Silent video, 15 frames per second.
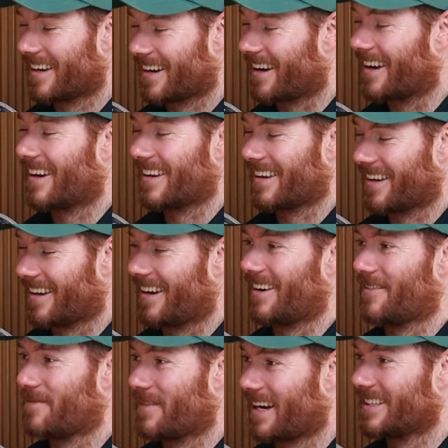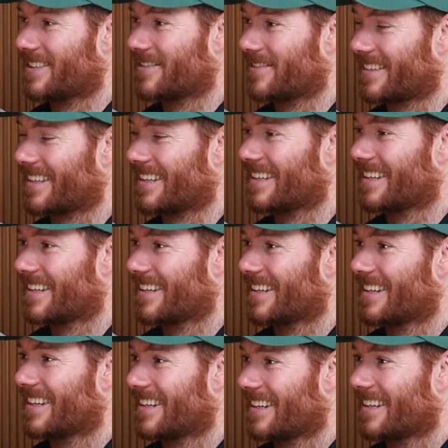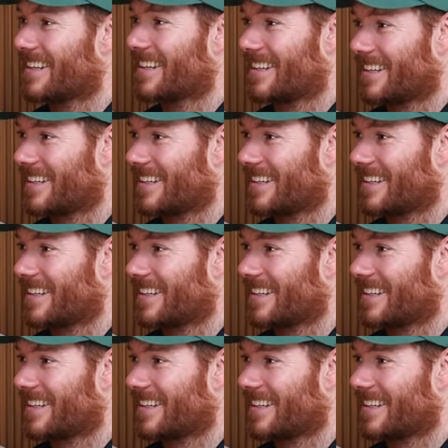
So I don't really need to look at anything for the rest of the